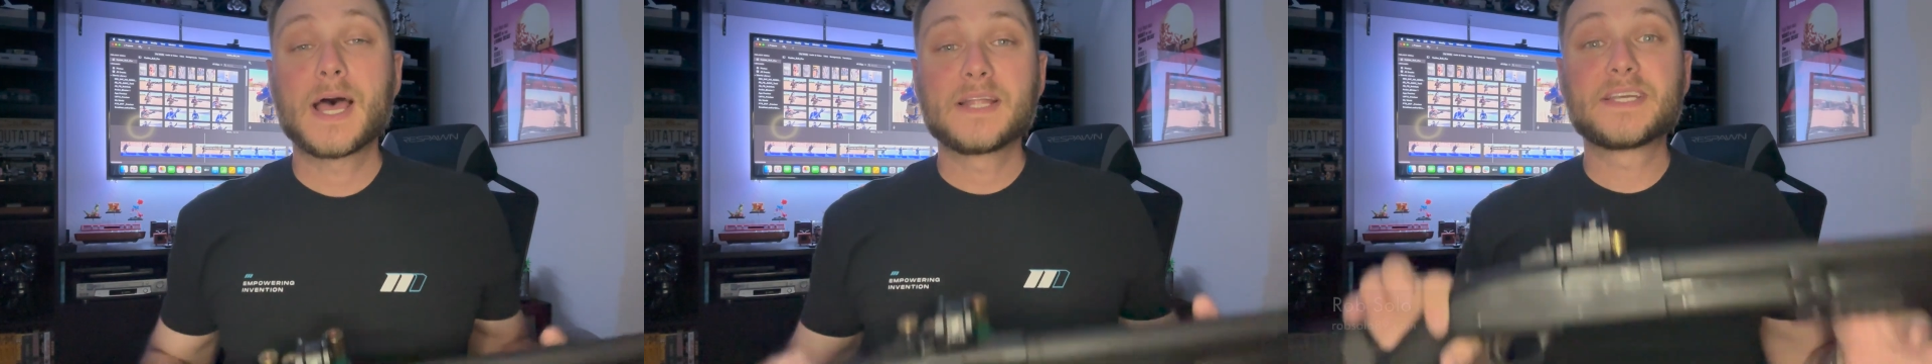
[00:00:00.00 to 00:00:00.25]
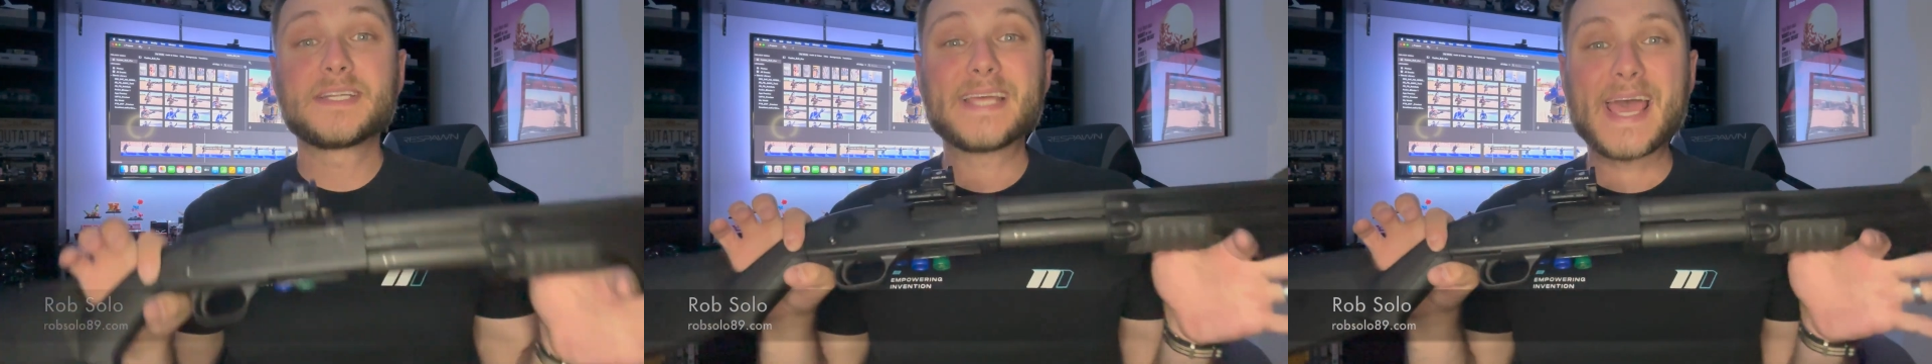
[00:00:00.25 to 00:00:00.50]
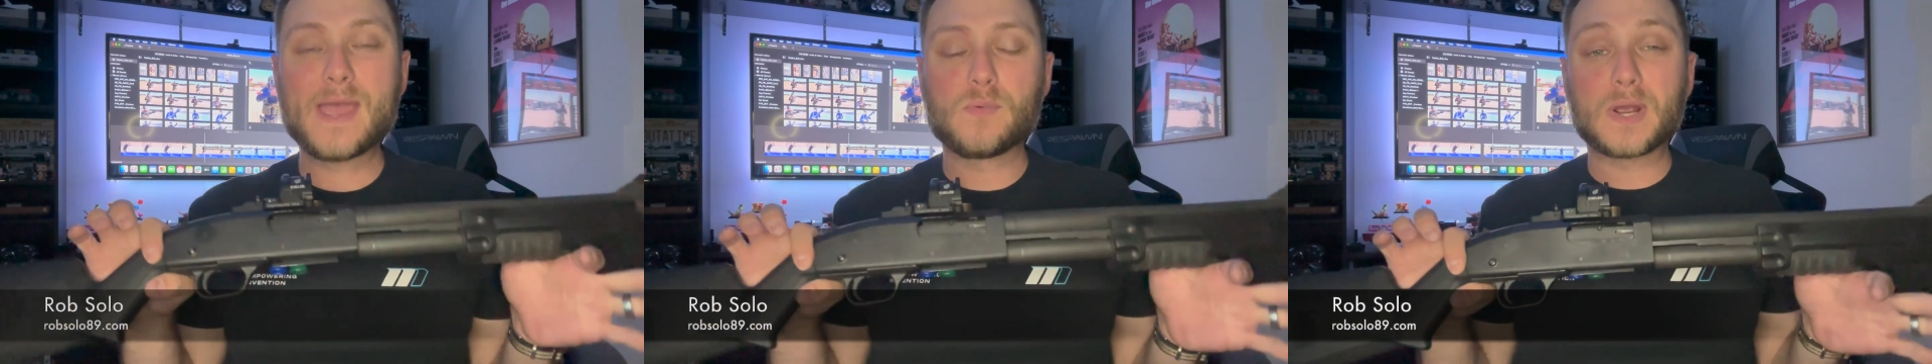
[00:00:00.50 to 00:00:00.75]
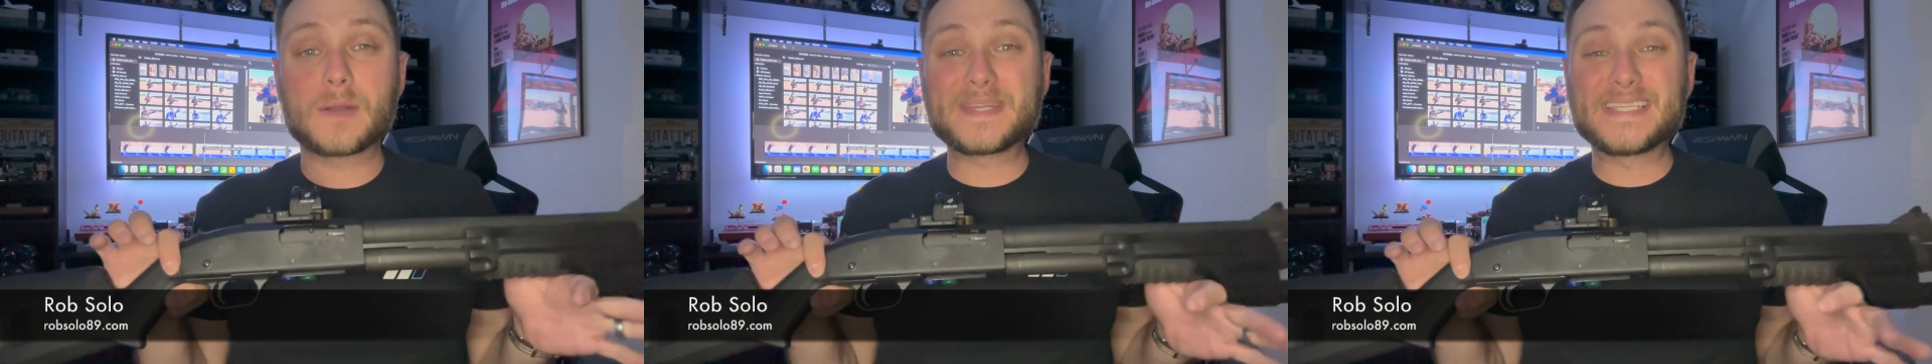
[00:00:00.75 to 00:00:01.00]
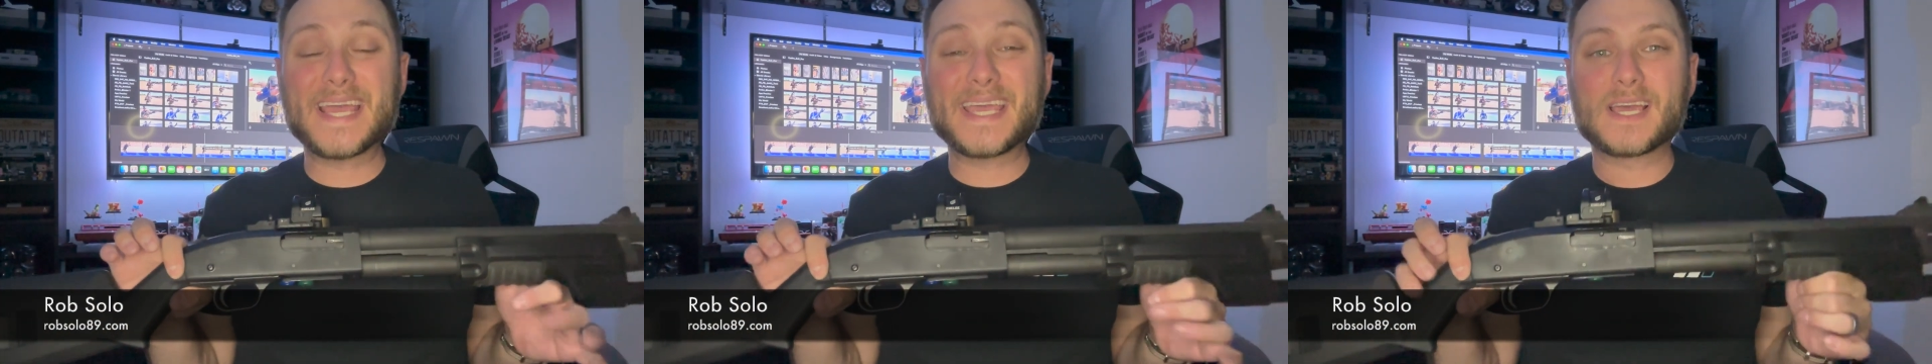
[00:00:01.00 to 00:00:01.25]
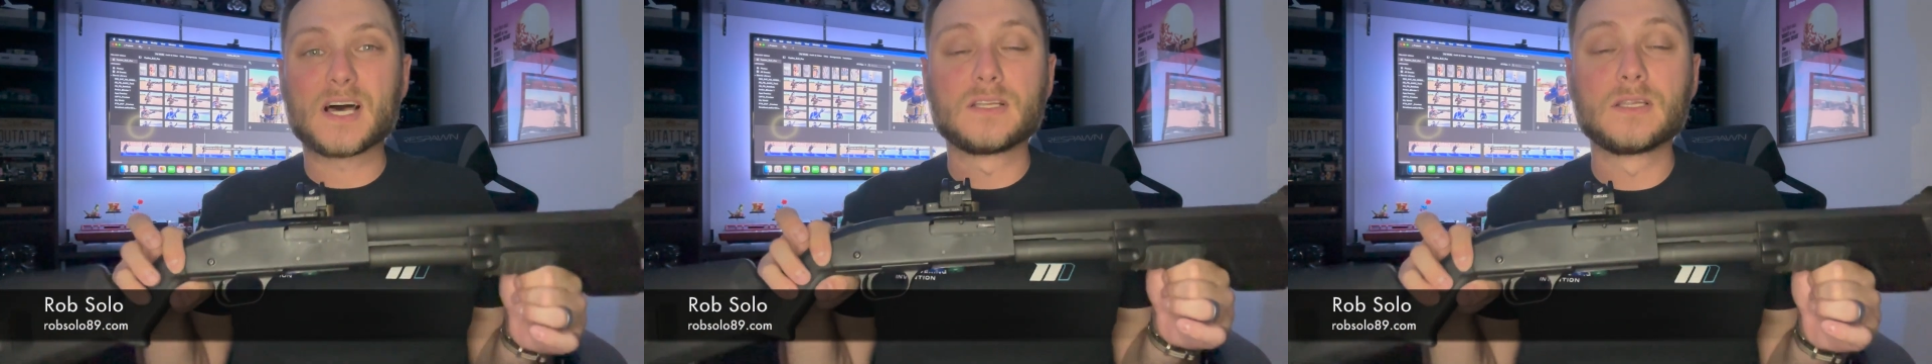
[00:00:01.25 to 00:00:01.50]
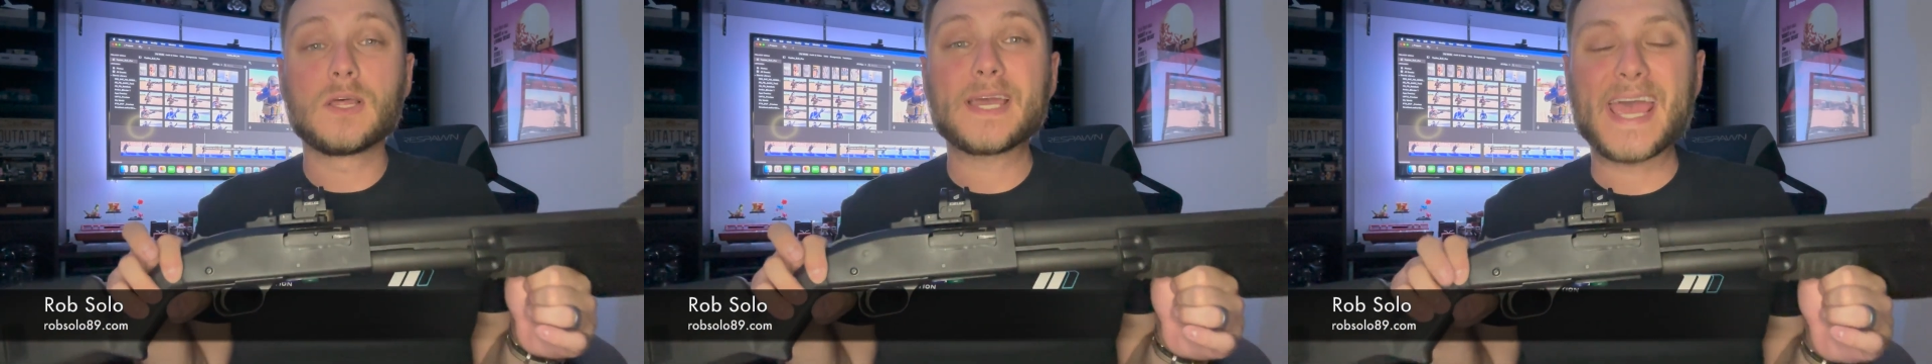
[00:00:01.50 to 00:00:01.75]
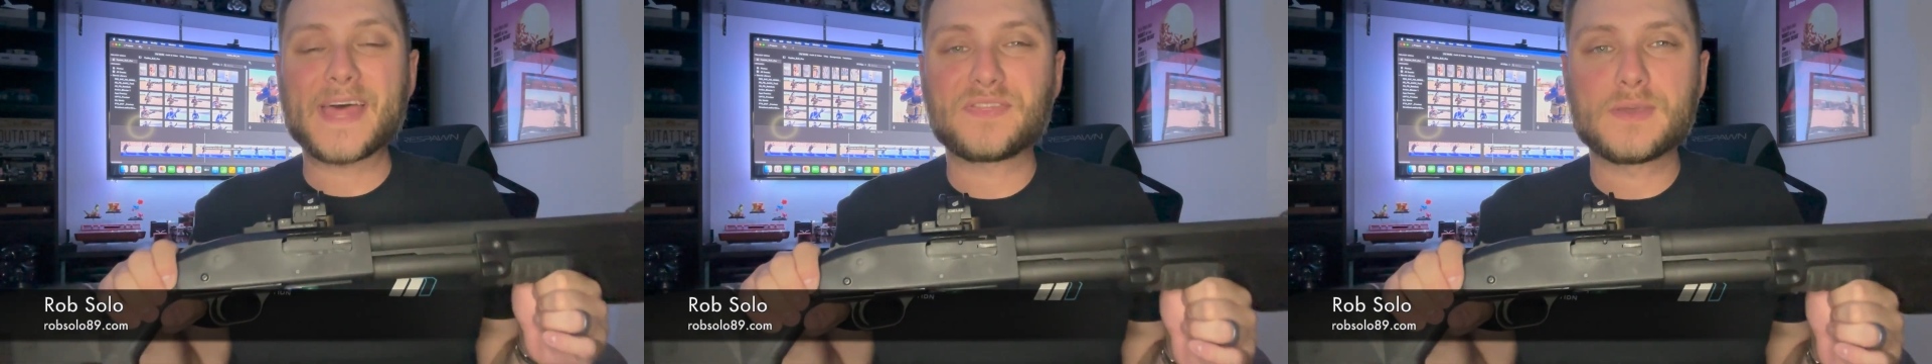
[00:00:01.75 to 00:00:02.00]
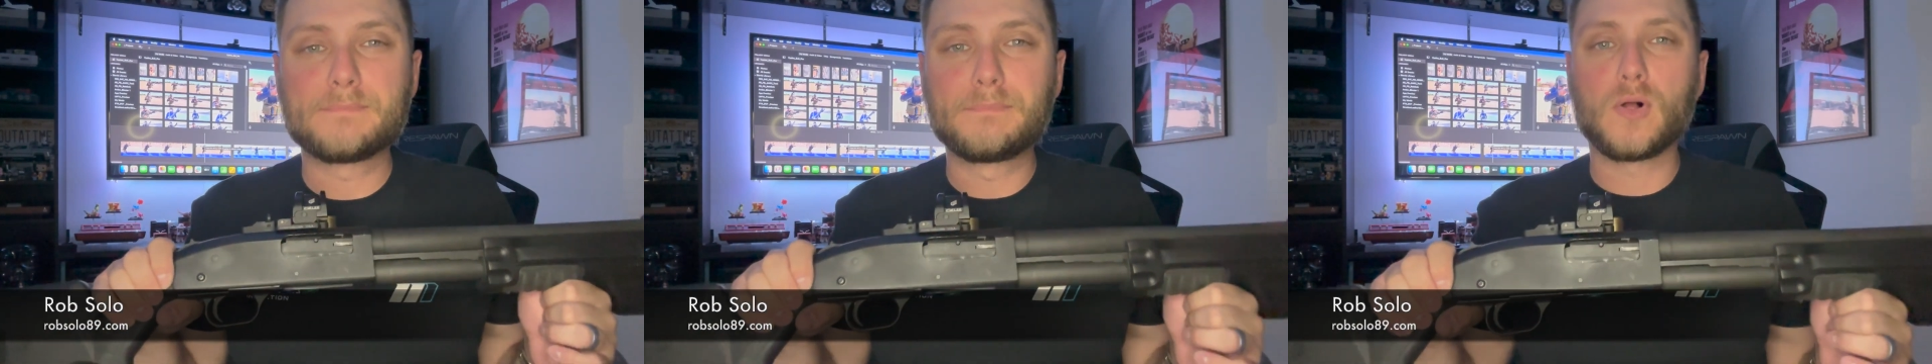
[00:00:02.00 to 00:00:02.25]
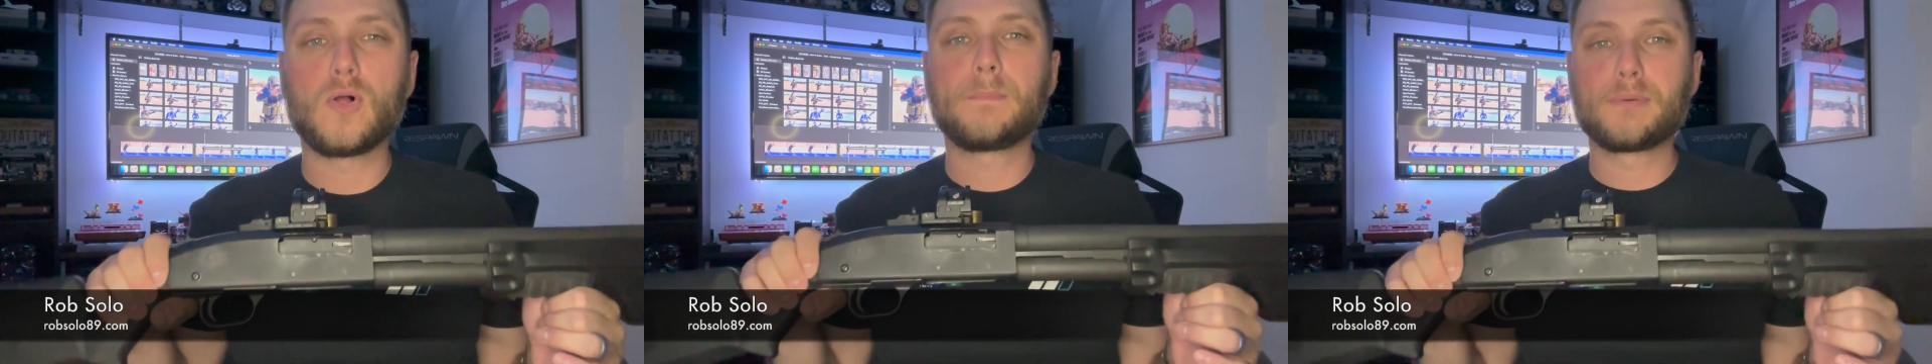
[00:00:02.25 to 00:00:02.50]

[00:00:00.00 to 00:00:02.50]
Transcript: Today we're going to be taking a look at the Bull